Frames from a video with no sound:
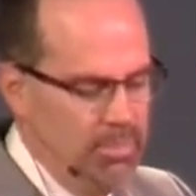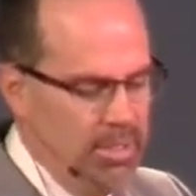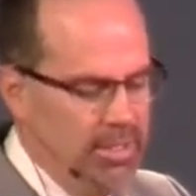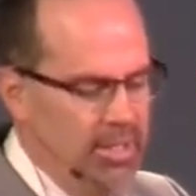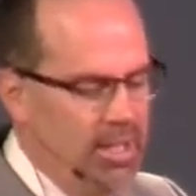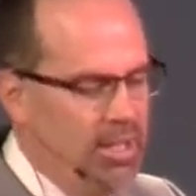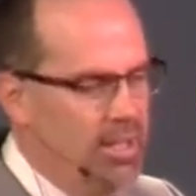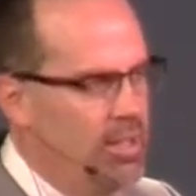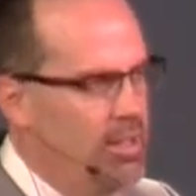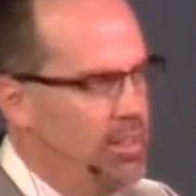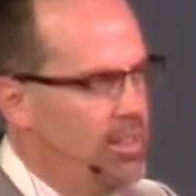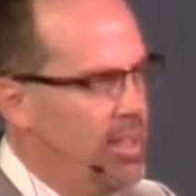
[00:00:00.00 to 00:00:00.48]

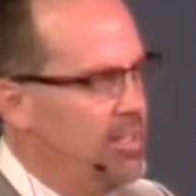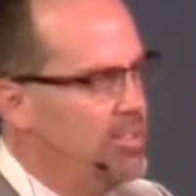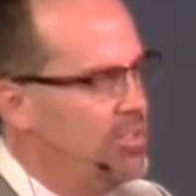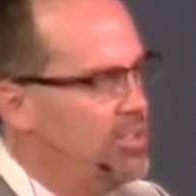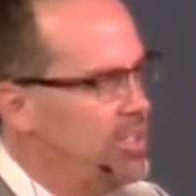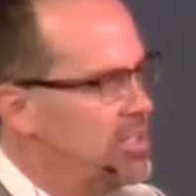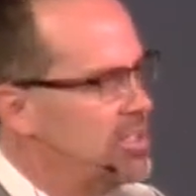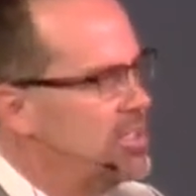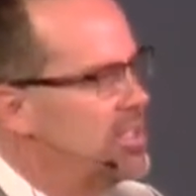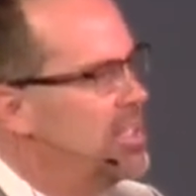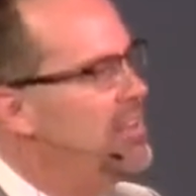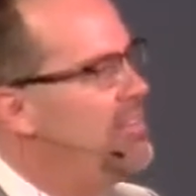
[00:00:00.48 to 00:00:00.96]
But they, they
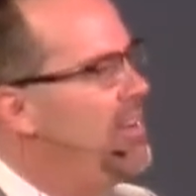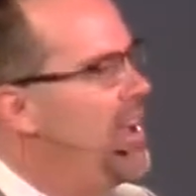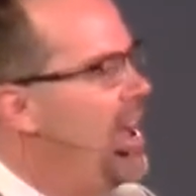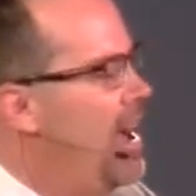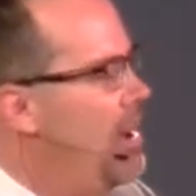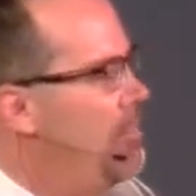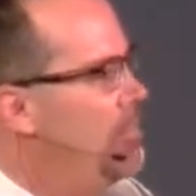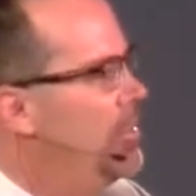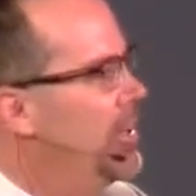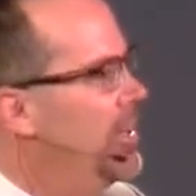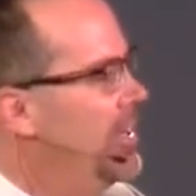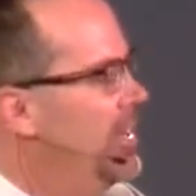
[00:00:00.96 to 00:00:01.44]
just live
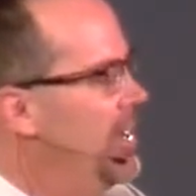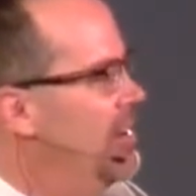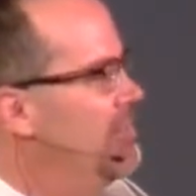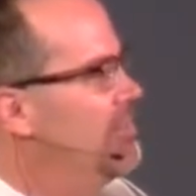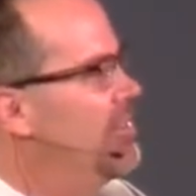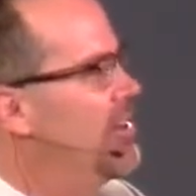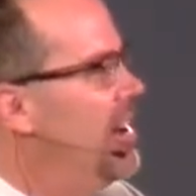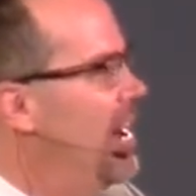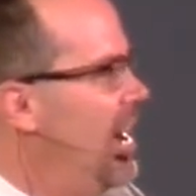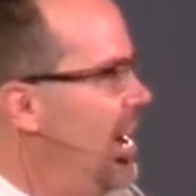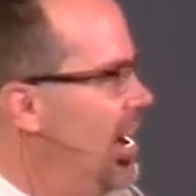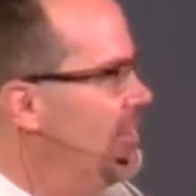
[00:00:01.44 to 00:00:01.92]
happily
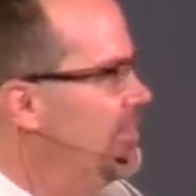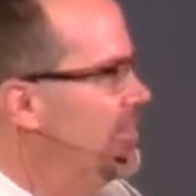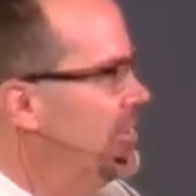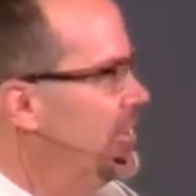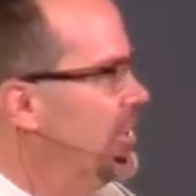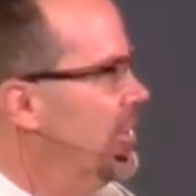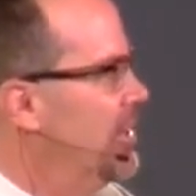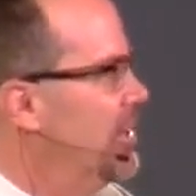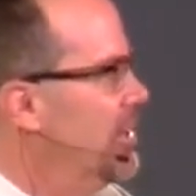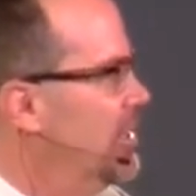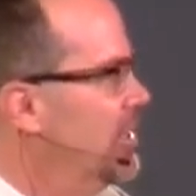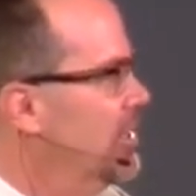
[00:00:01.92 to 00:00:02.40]
ever
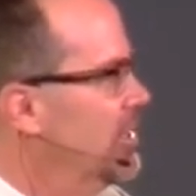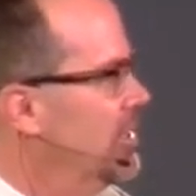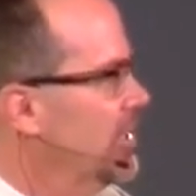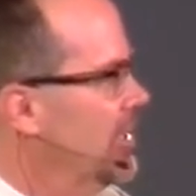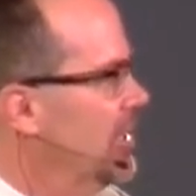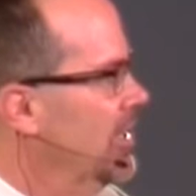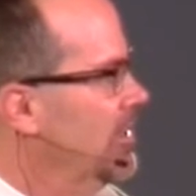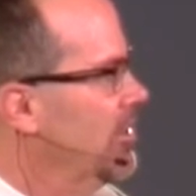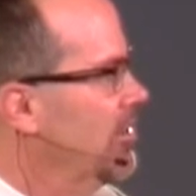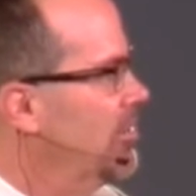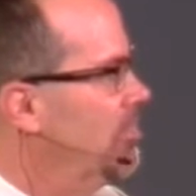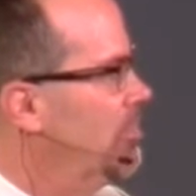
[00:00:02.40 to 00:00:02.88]
after
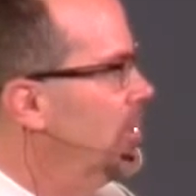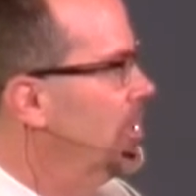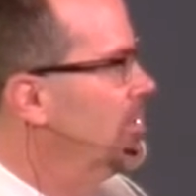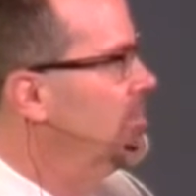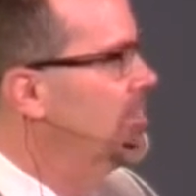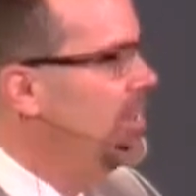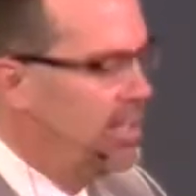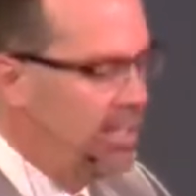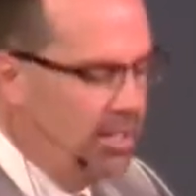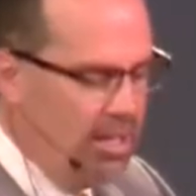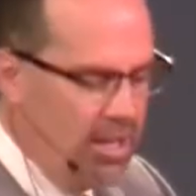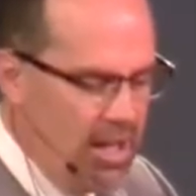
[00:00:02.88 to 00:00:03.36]
in this
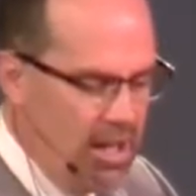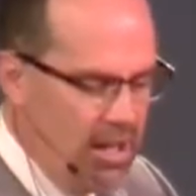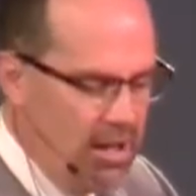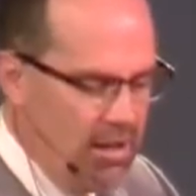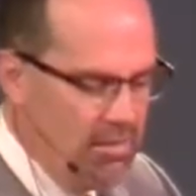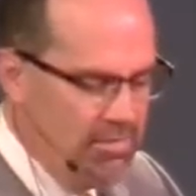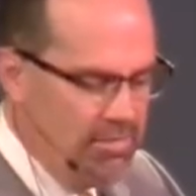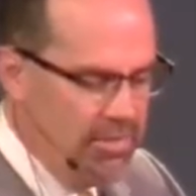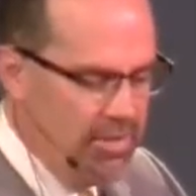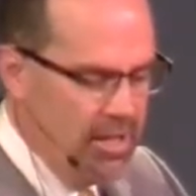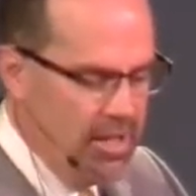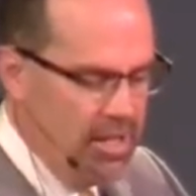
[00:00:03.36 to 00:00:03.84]
perfect
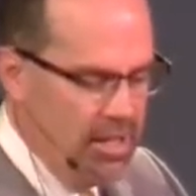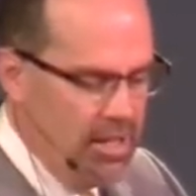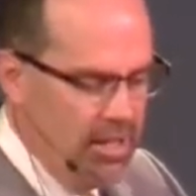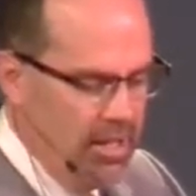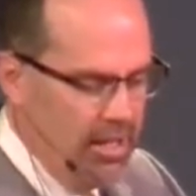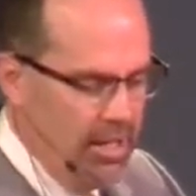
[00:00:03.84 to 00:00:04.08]
love.